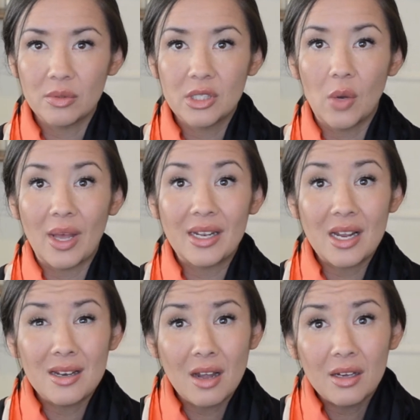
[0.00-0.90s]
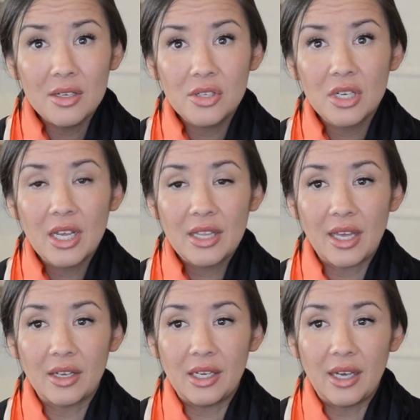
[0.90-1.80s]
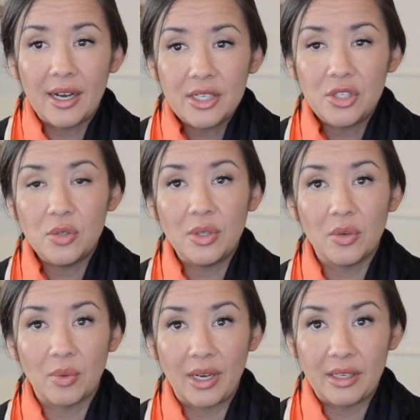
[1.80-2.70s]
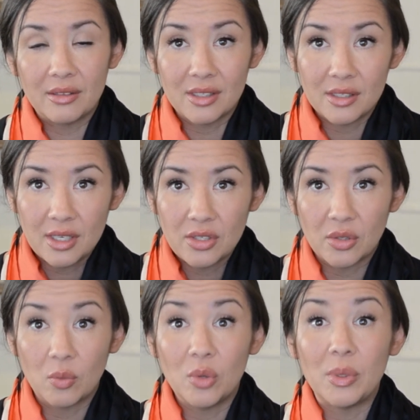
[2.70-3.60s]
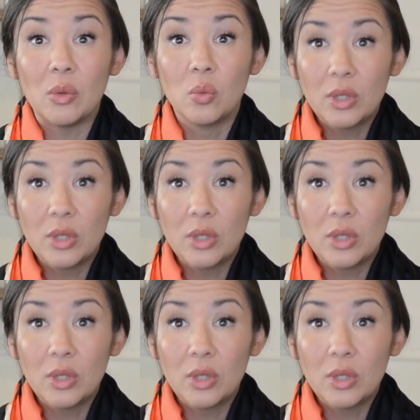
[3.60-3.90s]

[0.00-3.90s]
So a nudge that could guide you in the right decision would be